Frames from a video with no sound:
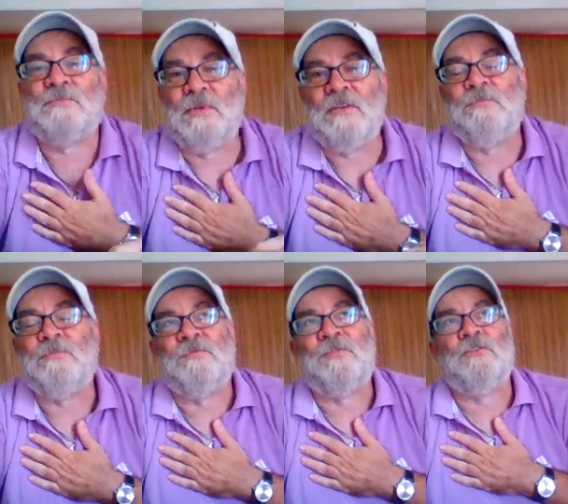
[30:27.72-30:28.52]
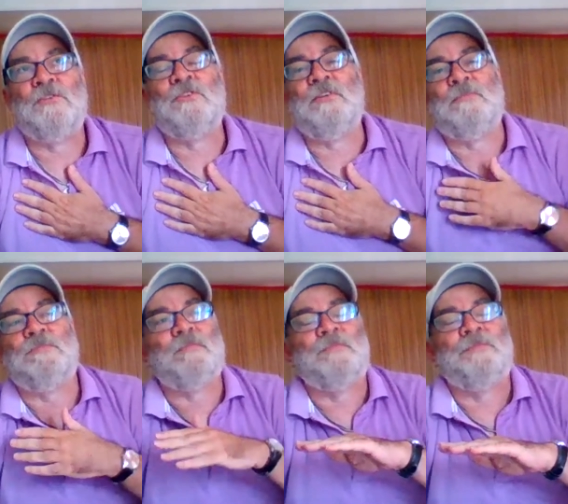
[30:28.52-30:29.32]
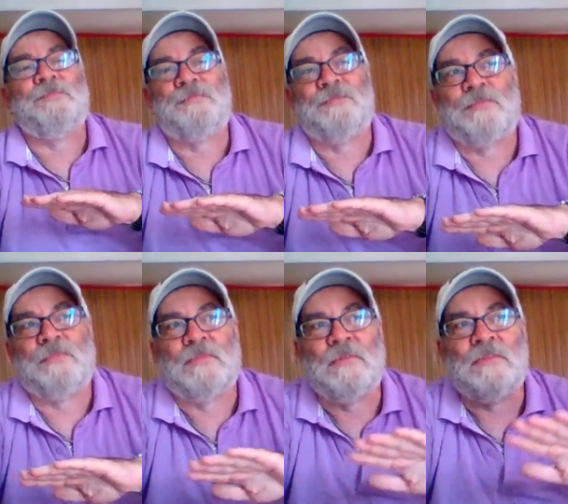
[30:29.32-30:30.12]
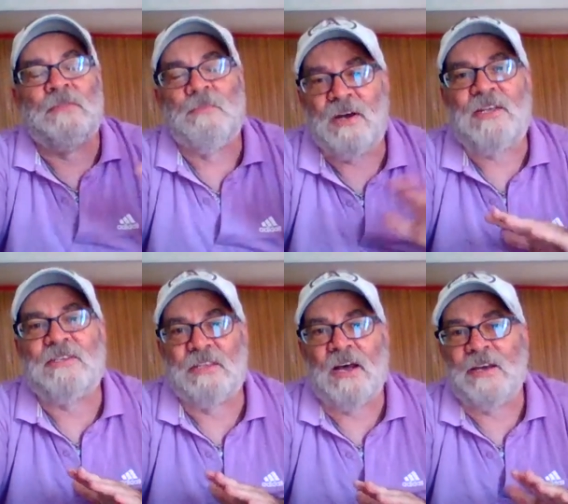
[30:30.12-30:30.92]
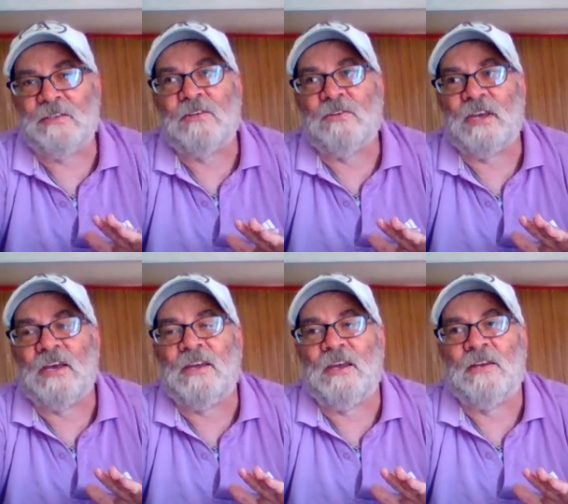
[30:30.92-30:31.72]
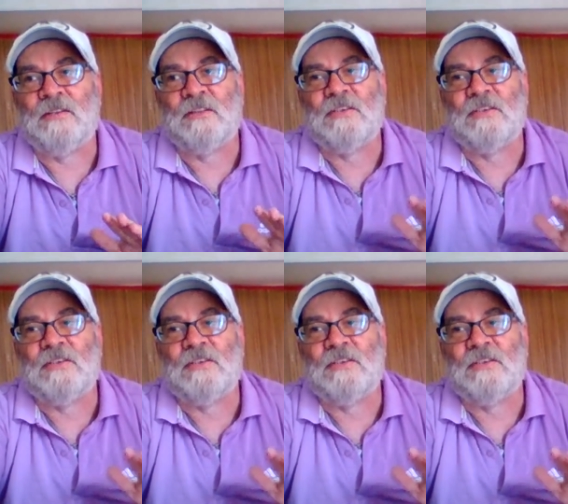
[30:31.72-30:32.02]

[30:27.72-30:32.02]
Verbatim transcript: makes me feel good the money's nice okay and